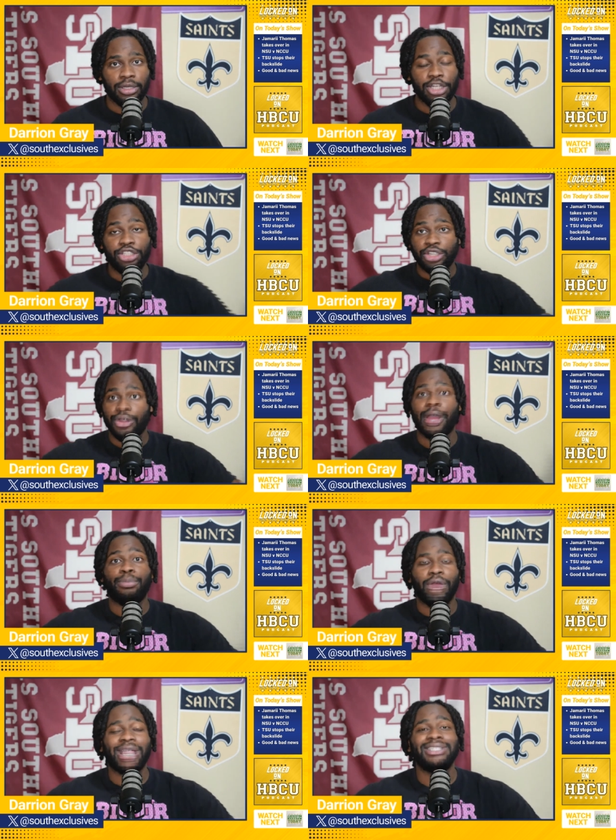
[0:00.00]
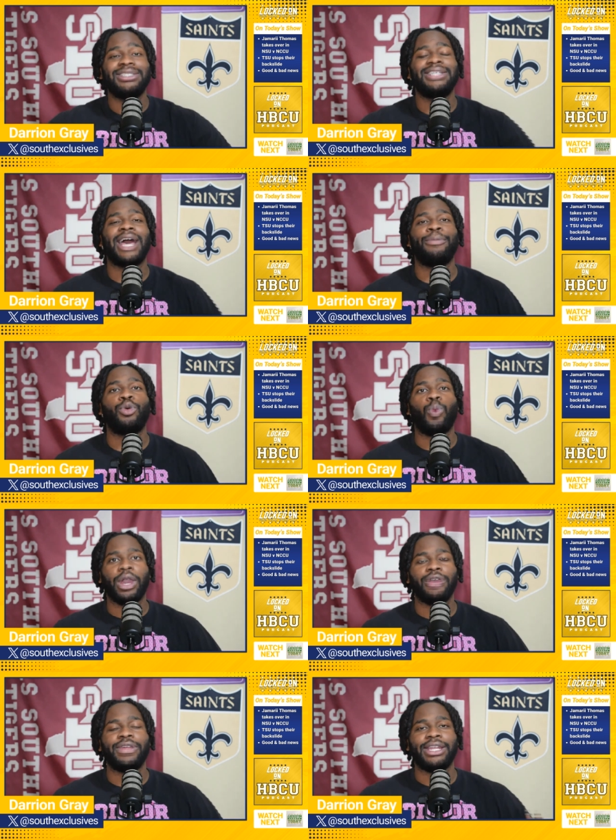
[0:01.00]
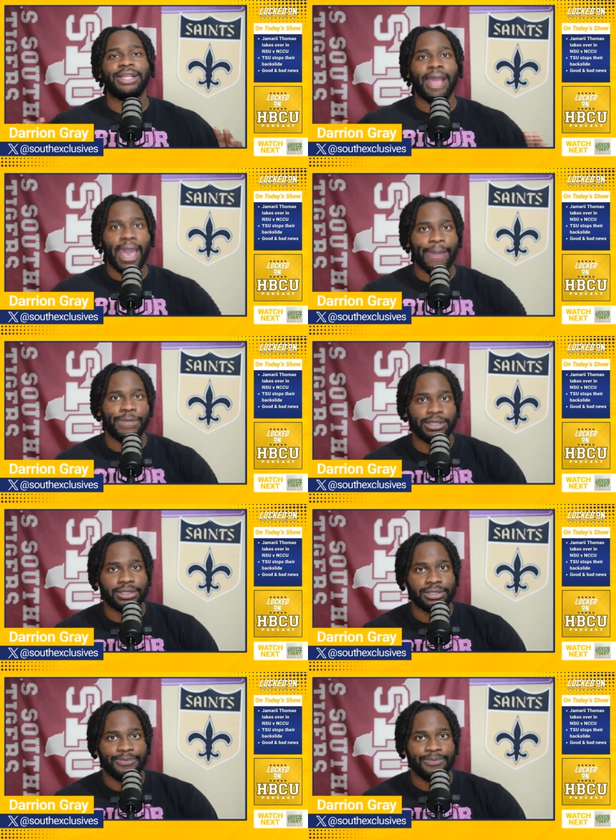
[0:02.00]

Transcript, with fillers: each other at practice because I'm aware that it happens.